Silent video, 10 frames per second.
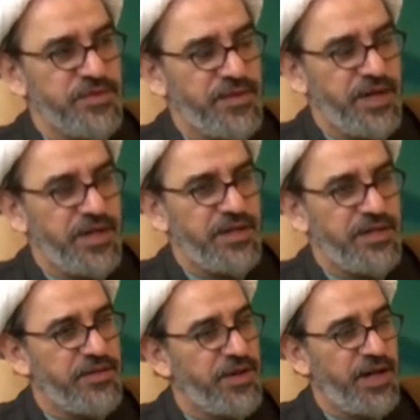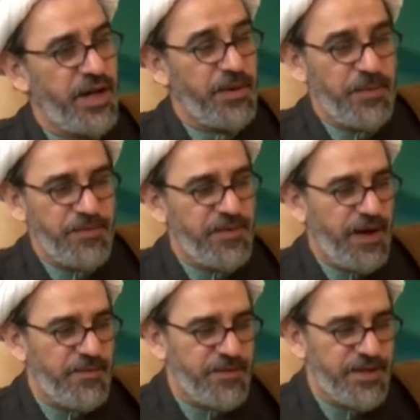Right, right.
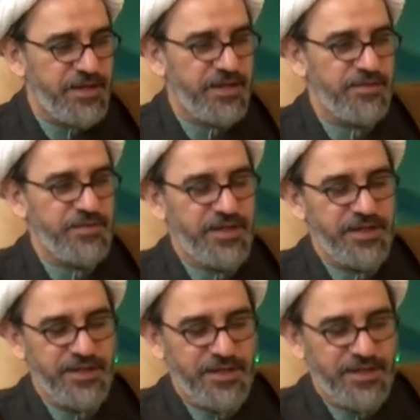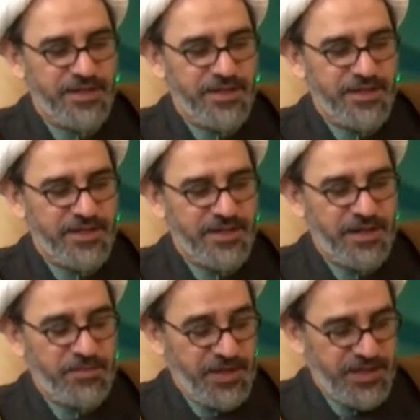I'm very, very
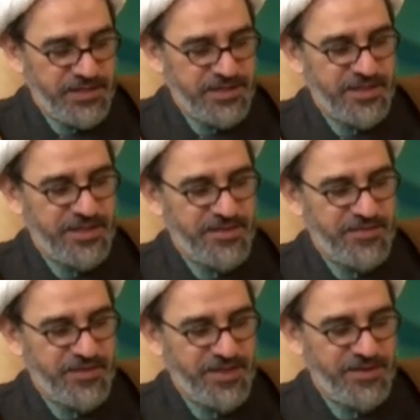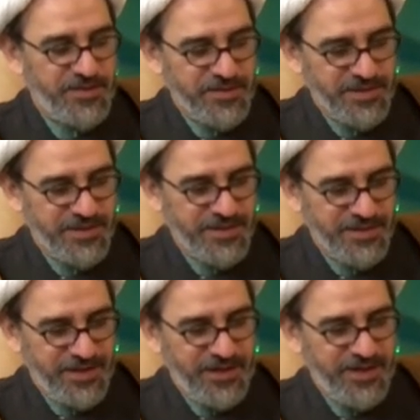amazed, and very,
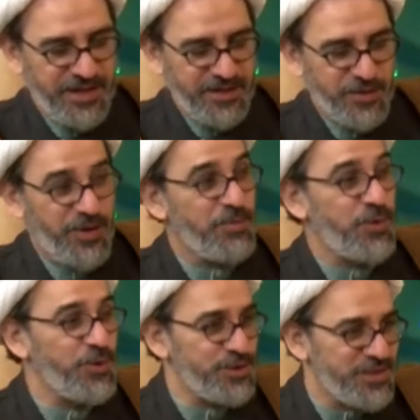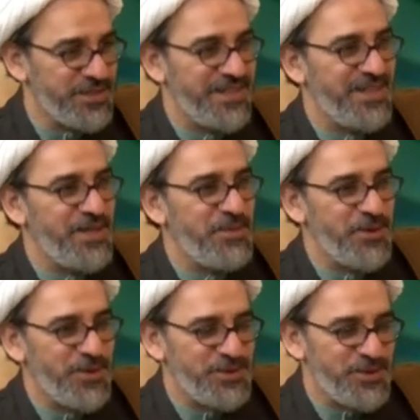I like your approach. Barakallah.
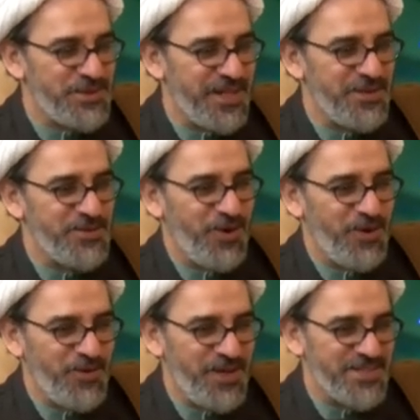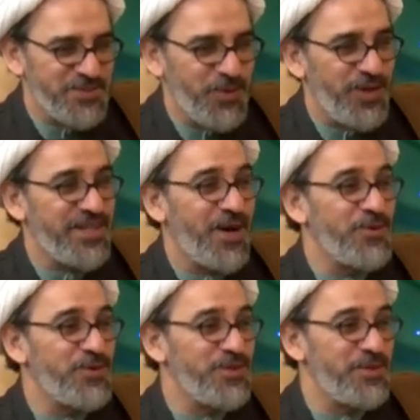Because you tend to always point
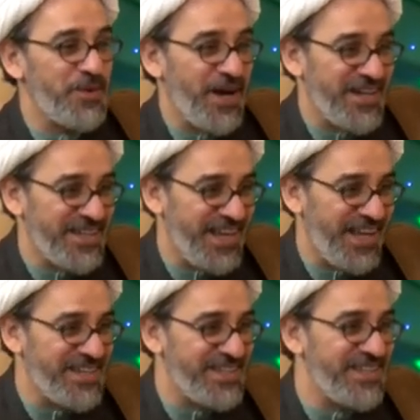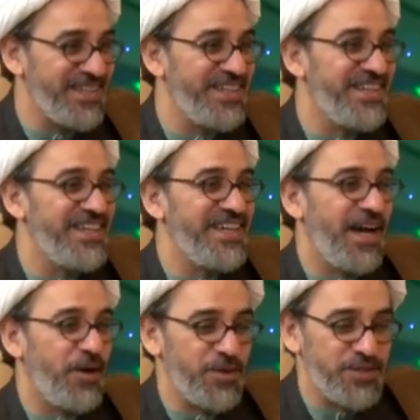out to the practicality, alhamdulillah,
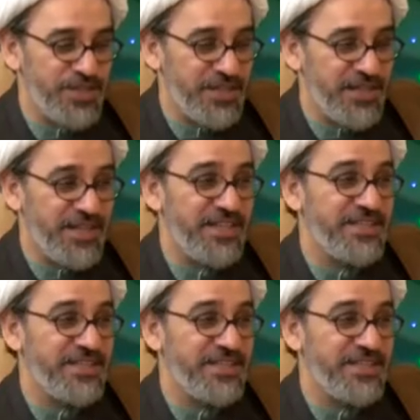our children and